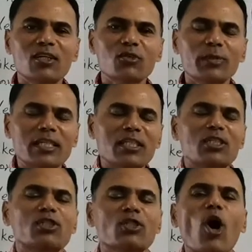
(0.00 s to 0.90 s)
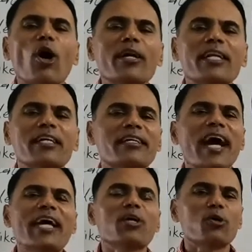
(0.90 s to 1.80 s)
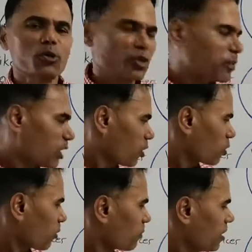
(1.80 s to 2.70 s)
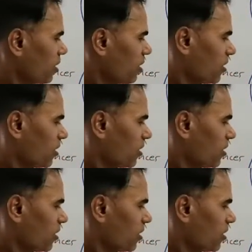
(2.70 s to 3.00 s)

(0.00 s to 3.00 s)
So but it is wrongly diagnosed because of the